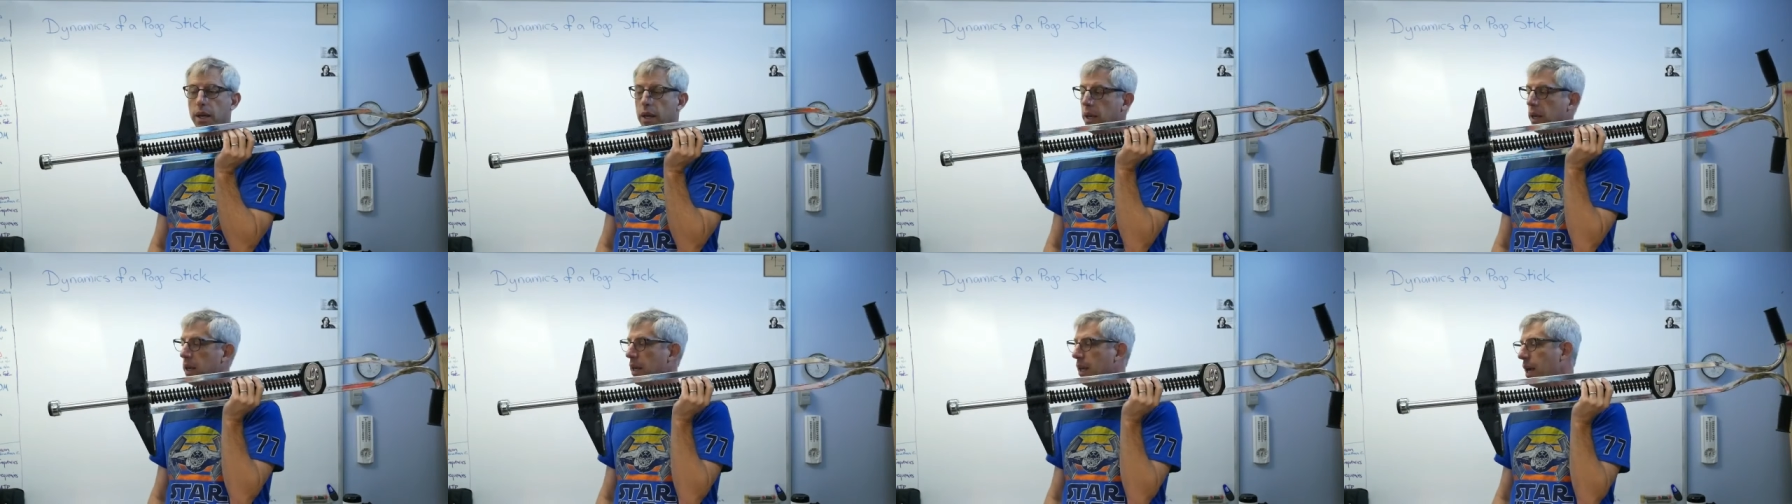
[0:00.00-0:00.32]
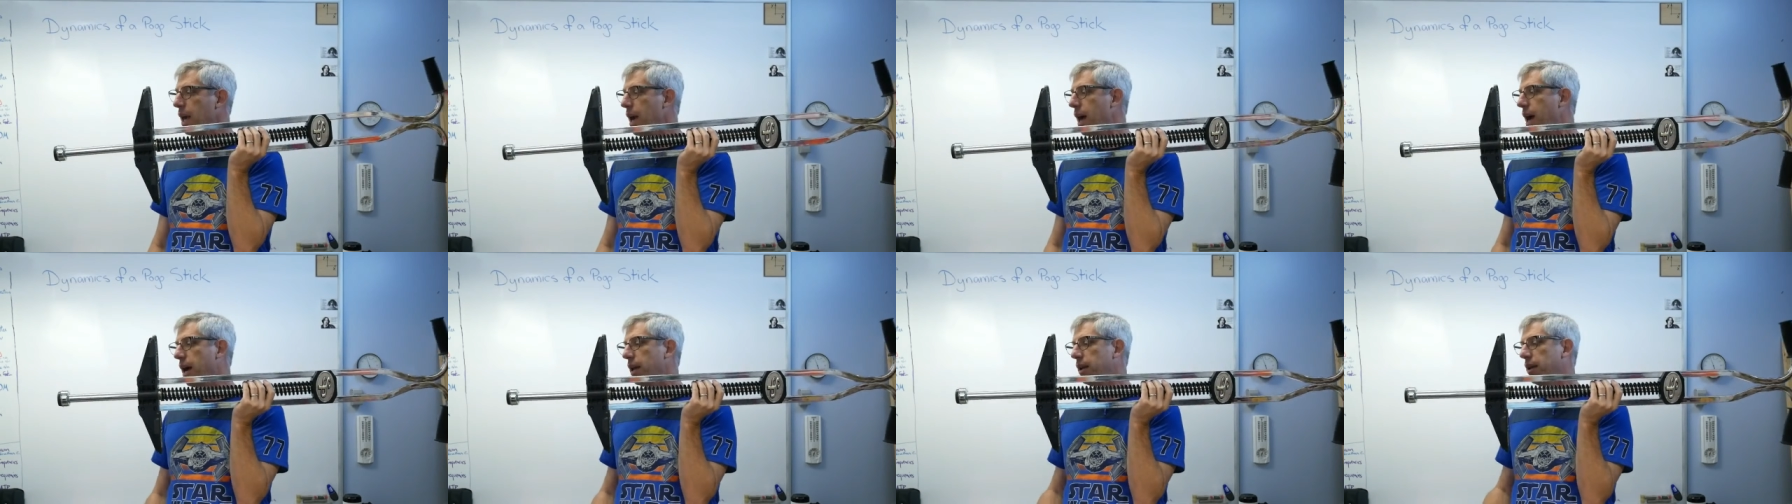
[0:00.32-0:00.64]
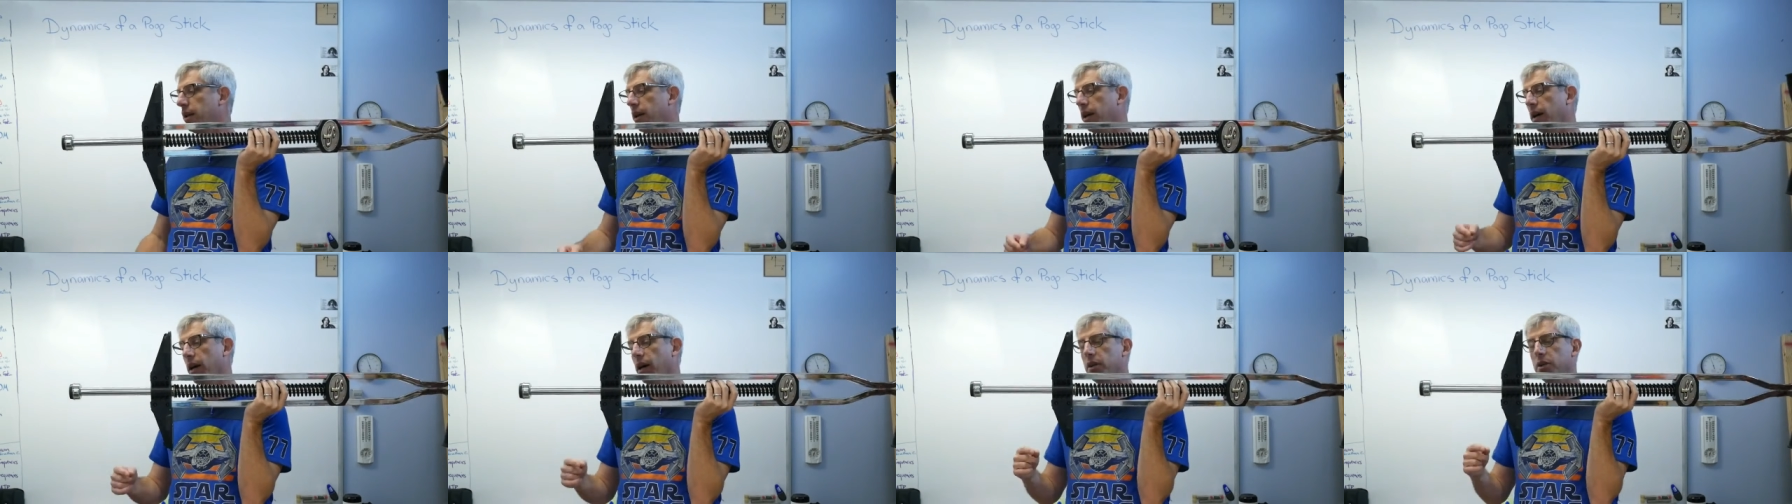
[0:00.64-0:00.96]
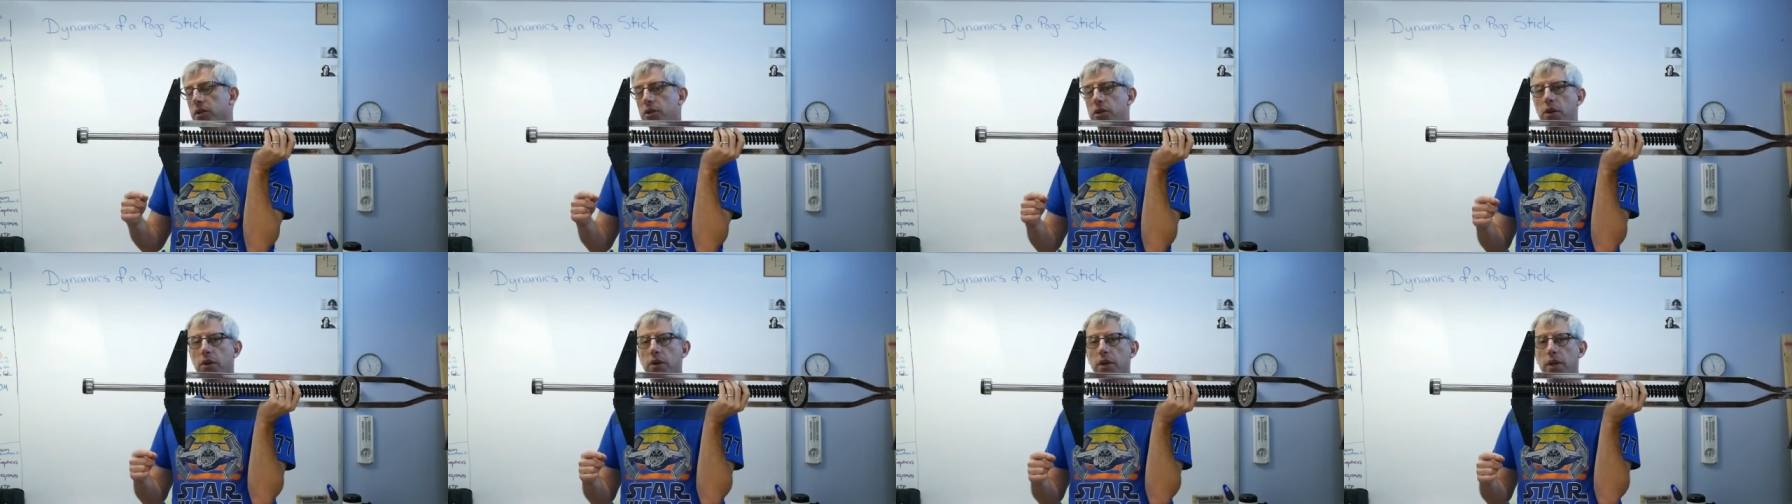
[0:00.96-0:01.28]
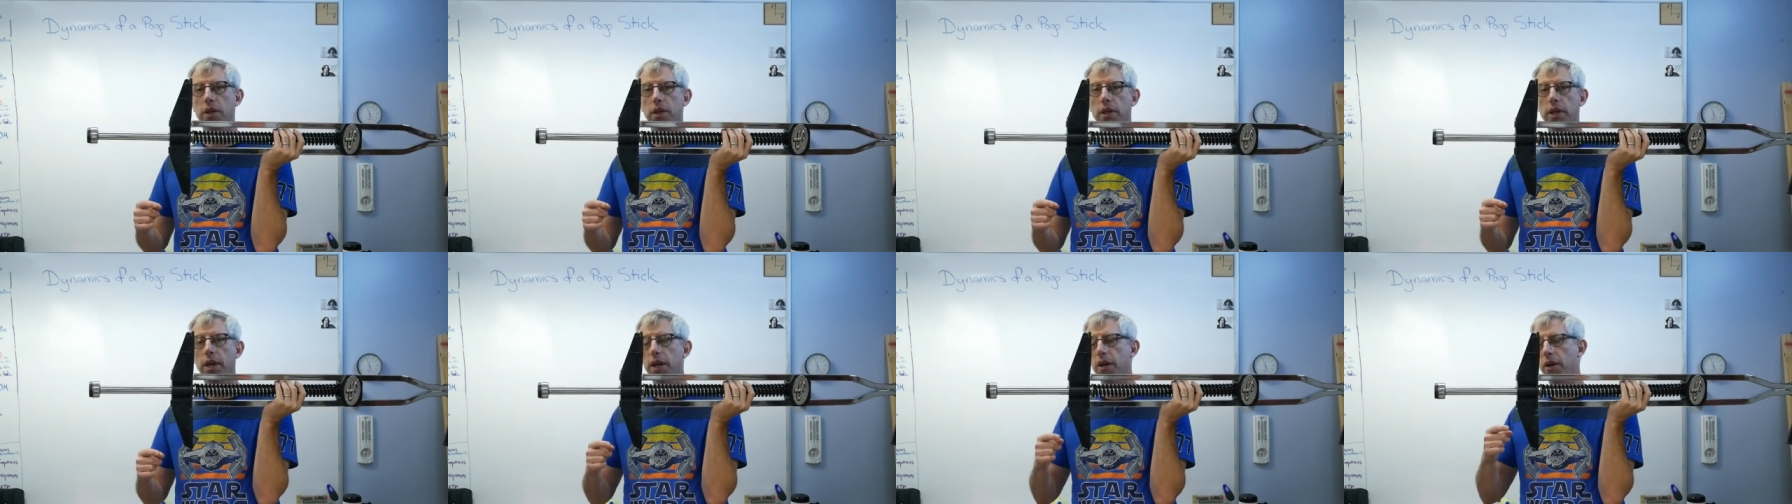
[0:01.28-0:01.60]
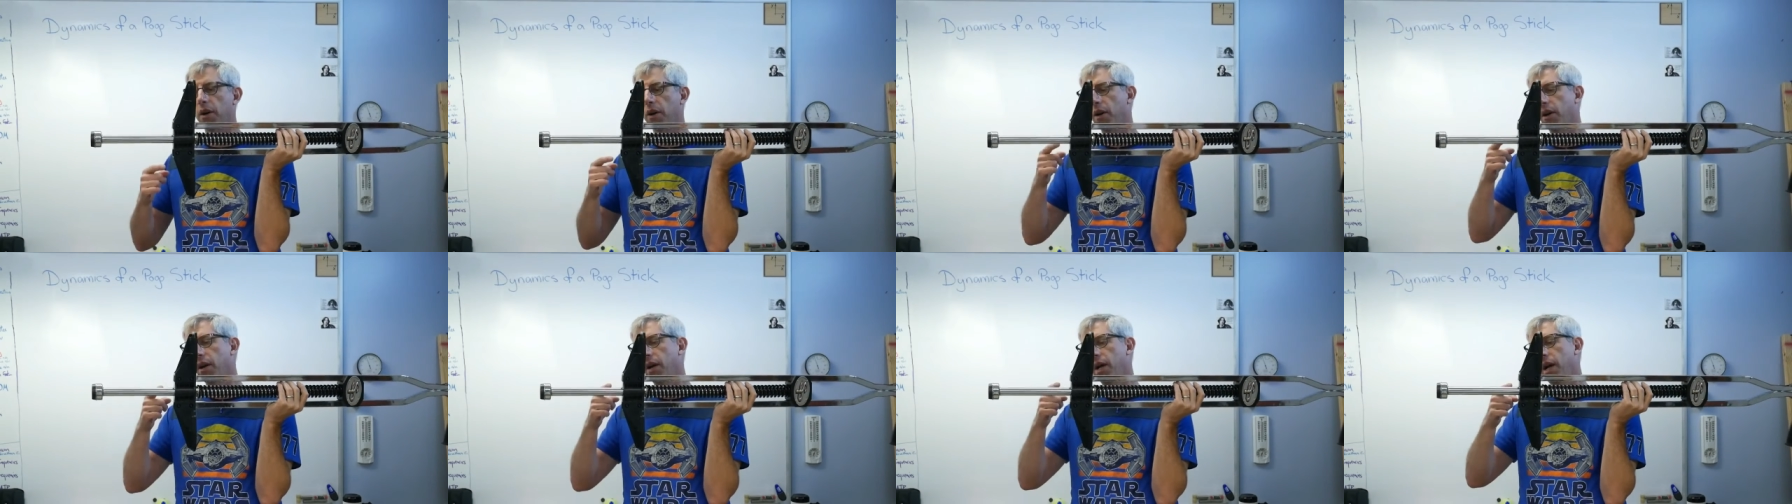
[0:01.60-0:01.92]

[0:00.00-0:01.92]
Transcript: Yet, I'll show you later,